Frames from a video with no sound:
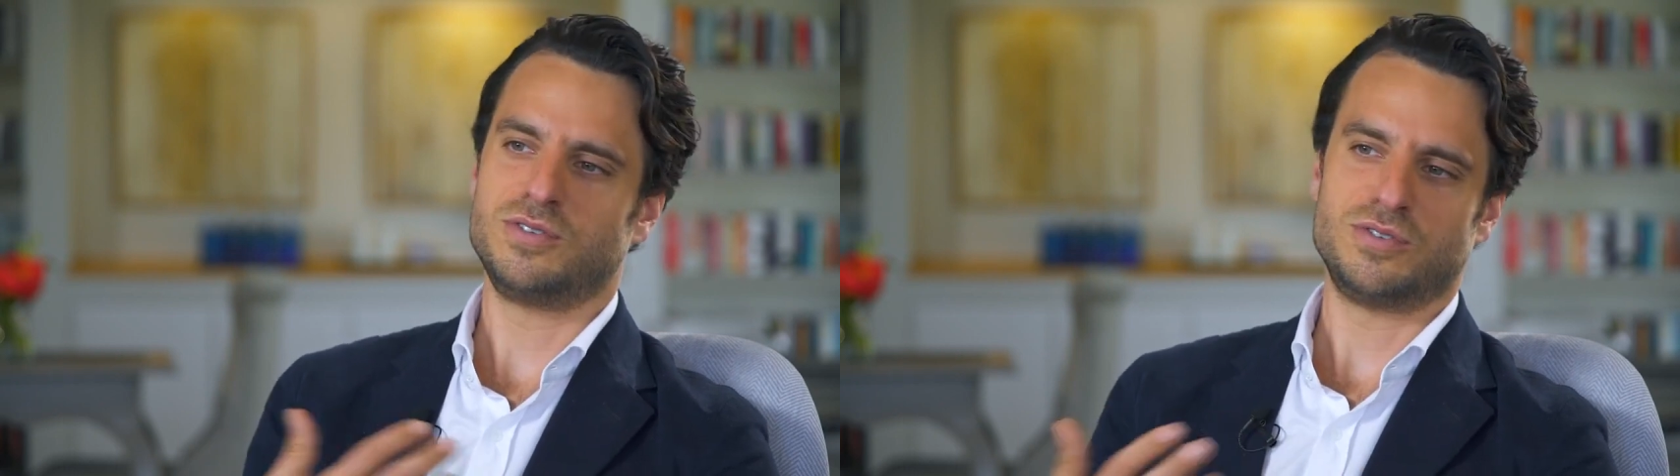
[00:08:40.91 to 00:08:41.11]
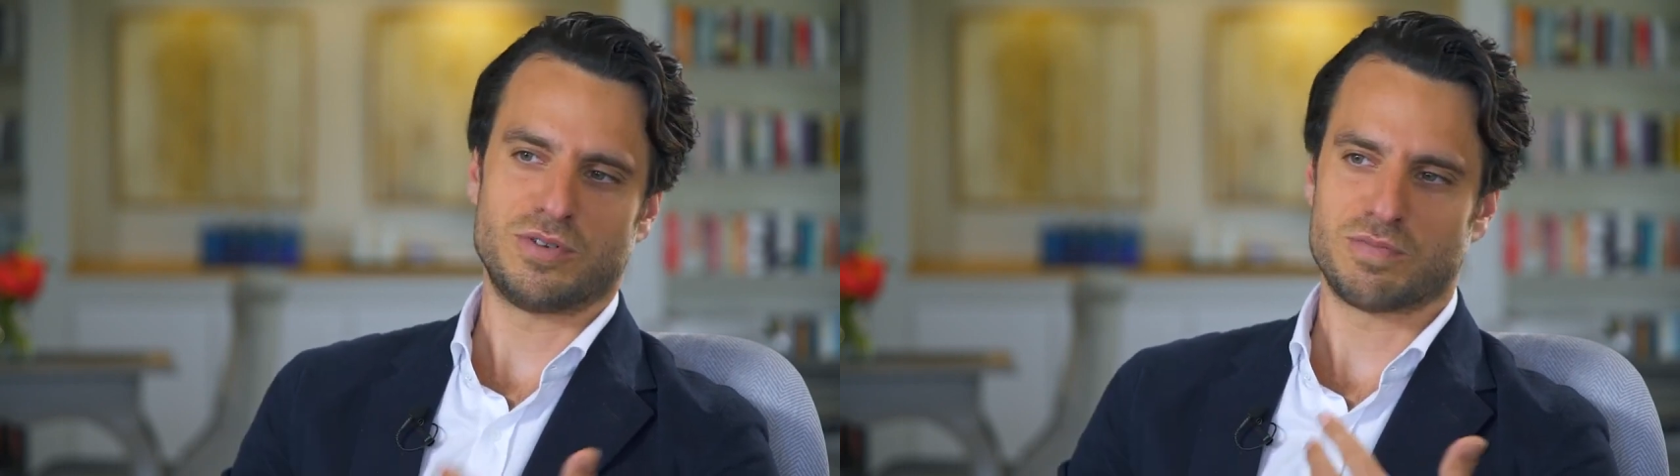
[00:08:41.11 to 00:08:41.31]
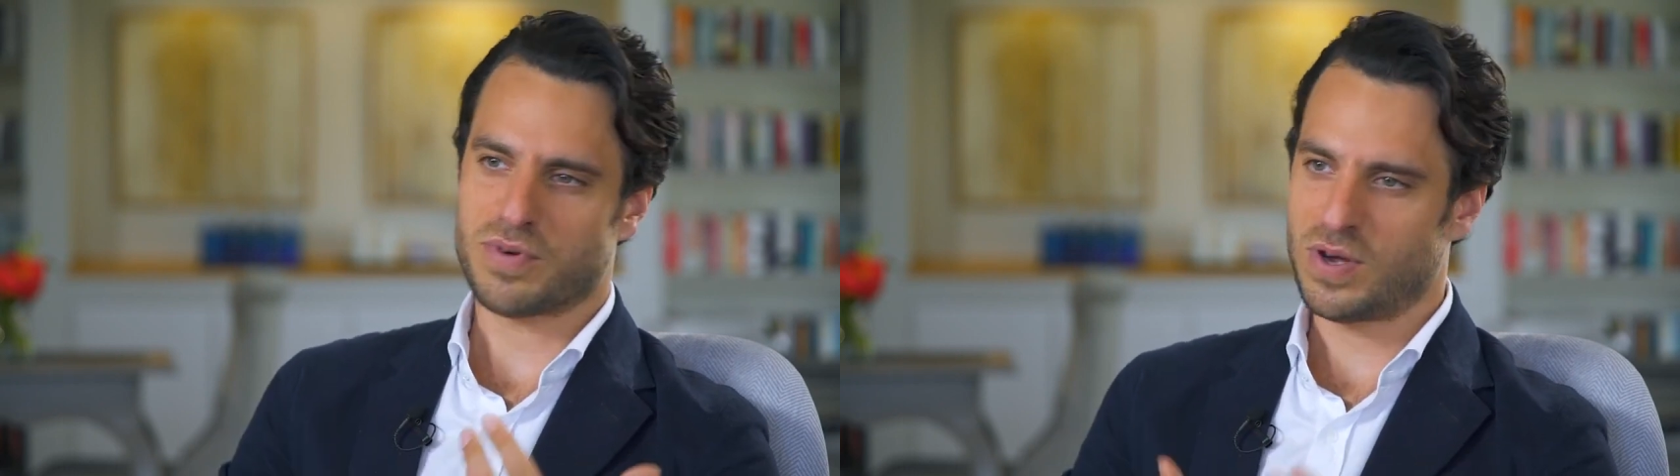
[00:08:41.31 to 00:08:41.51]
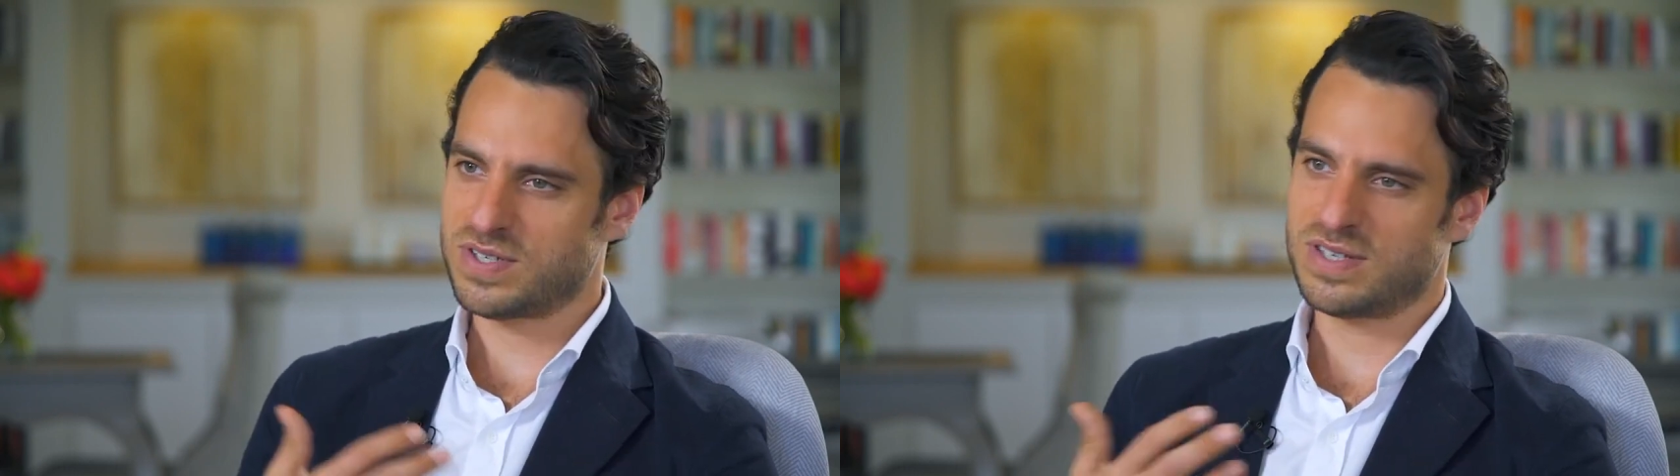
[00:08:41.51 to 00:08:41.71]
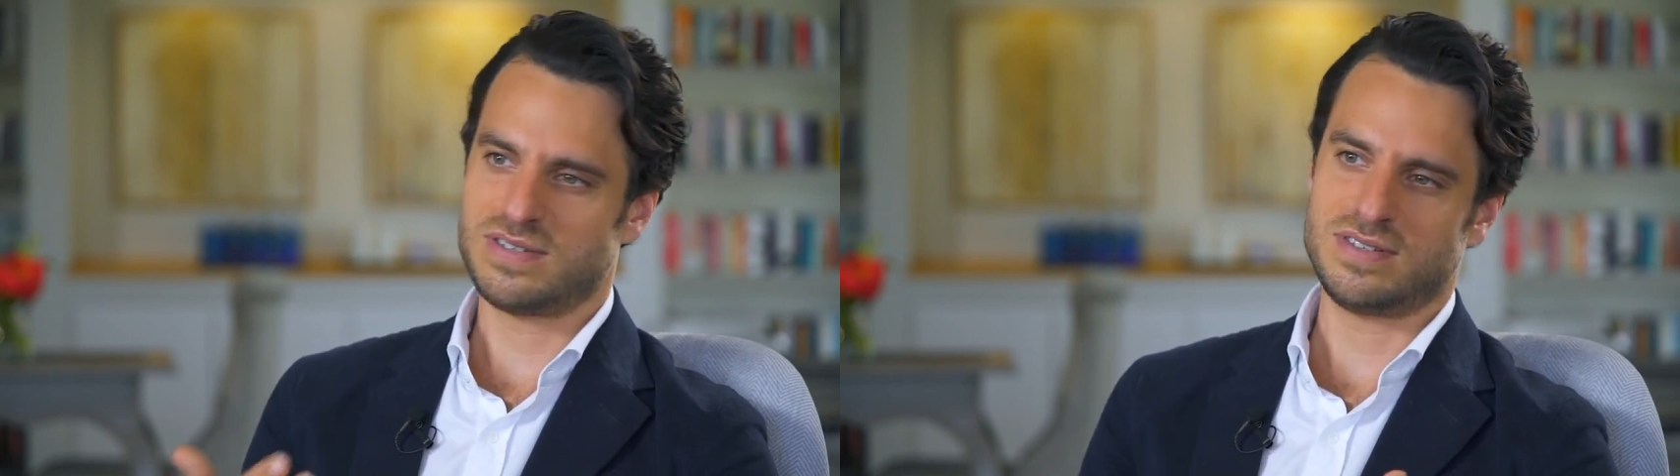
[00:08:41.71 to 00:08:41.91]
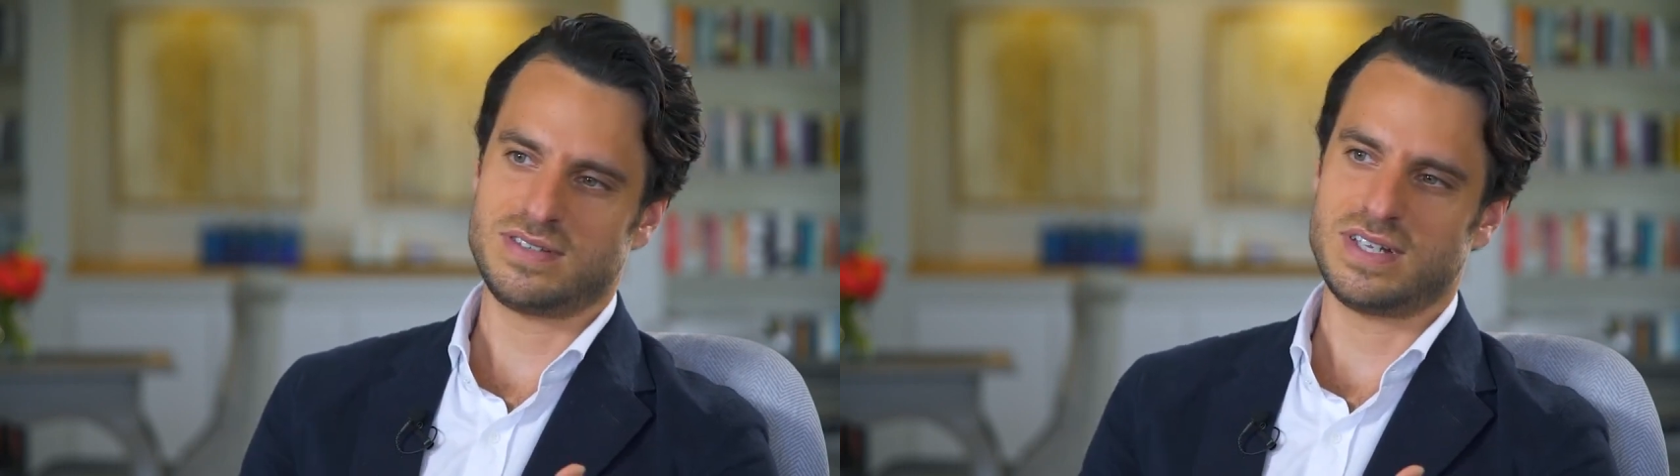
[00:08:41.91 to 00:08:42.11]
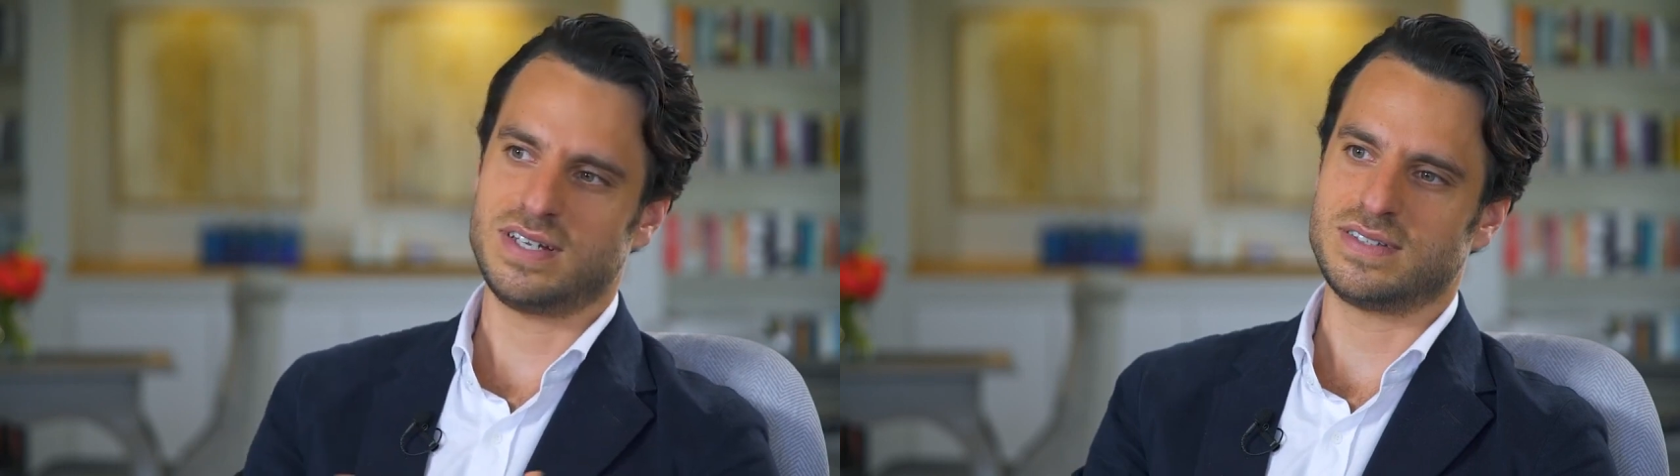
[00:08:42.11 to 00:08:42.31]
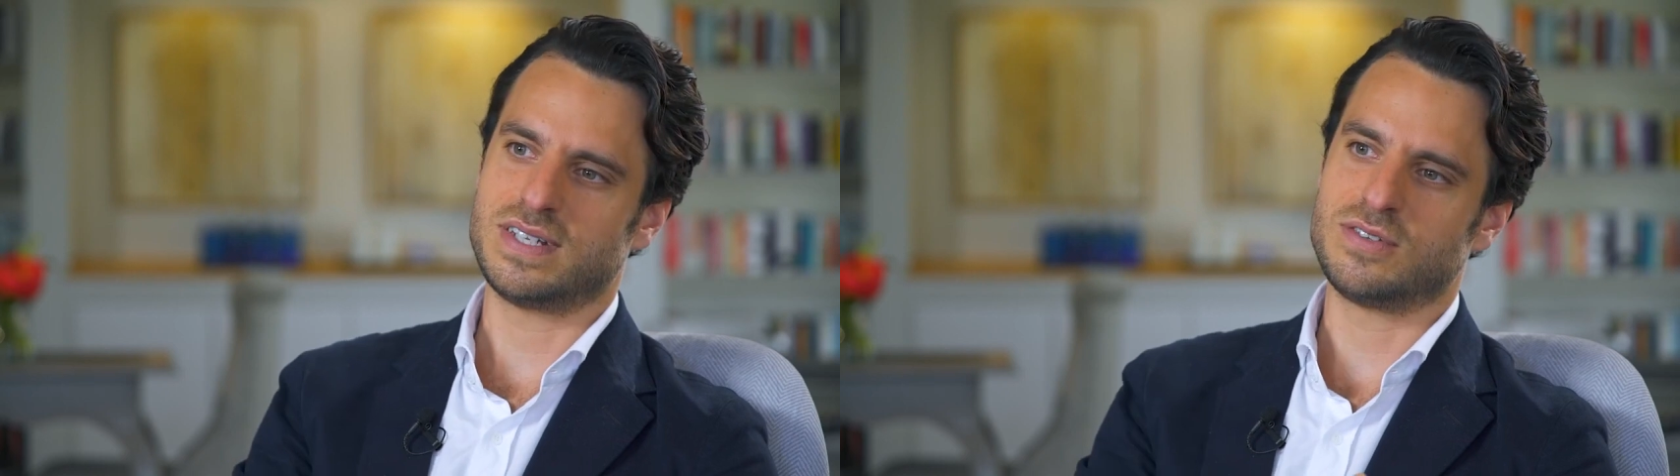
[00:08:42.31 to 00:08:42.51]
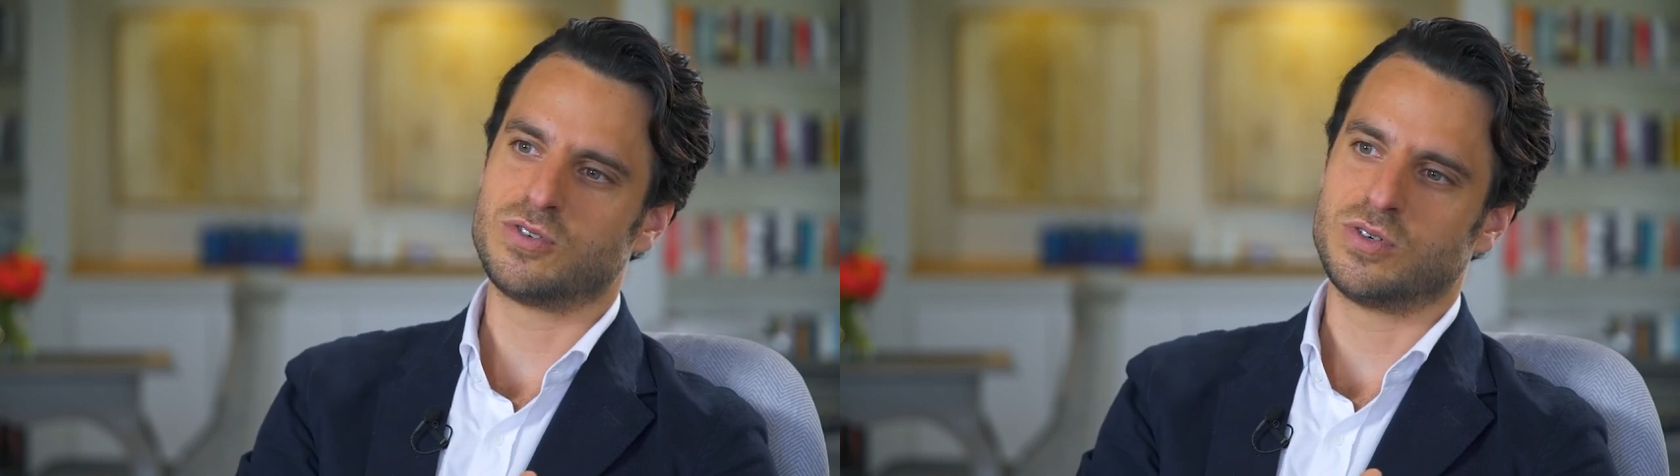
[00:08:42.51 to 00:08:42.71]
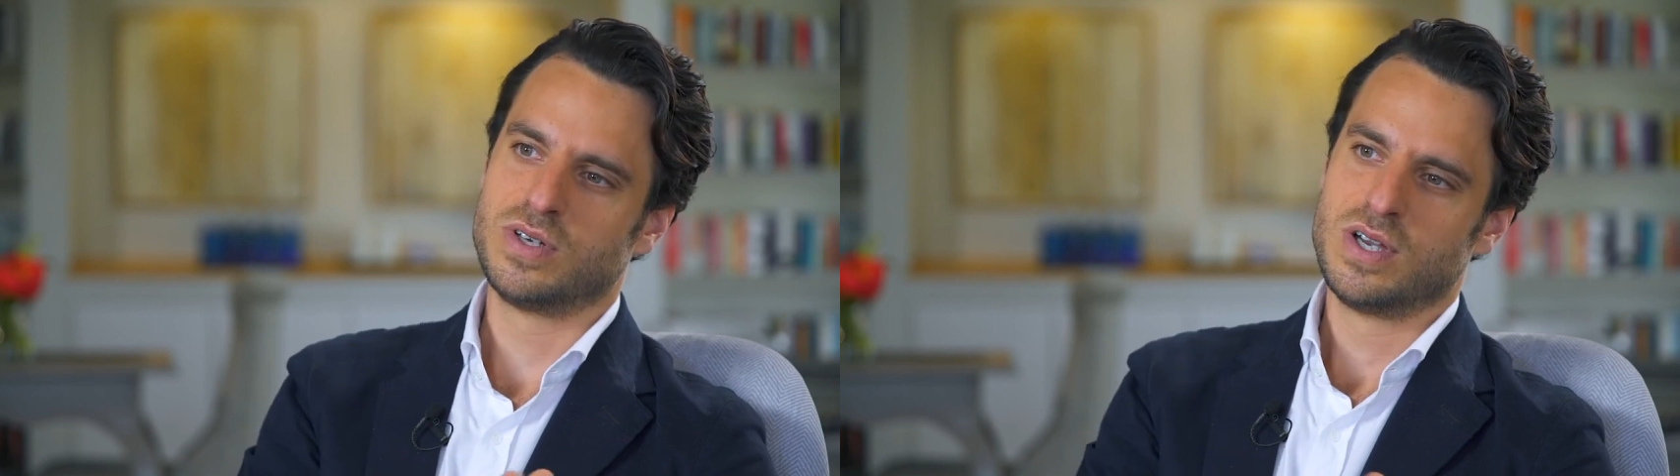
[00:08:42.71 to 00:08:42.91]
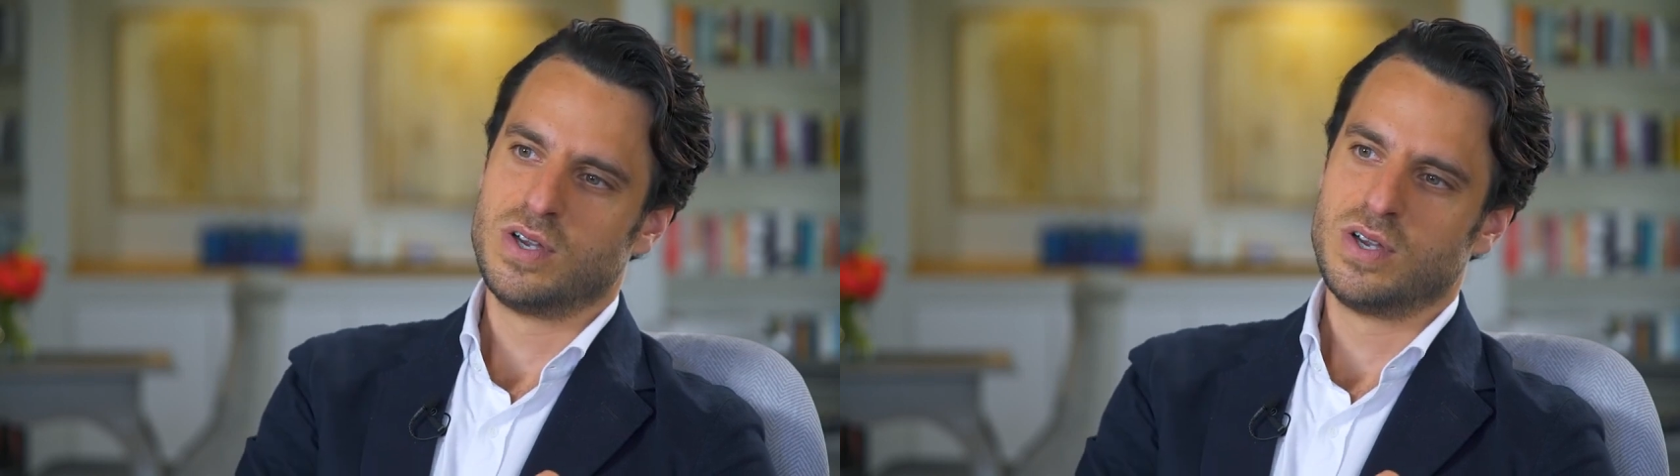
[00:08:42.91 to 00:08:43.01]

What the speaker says: you don't process these things. And so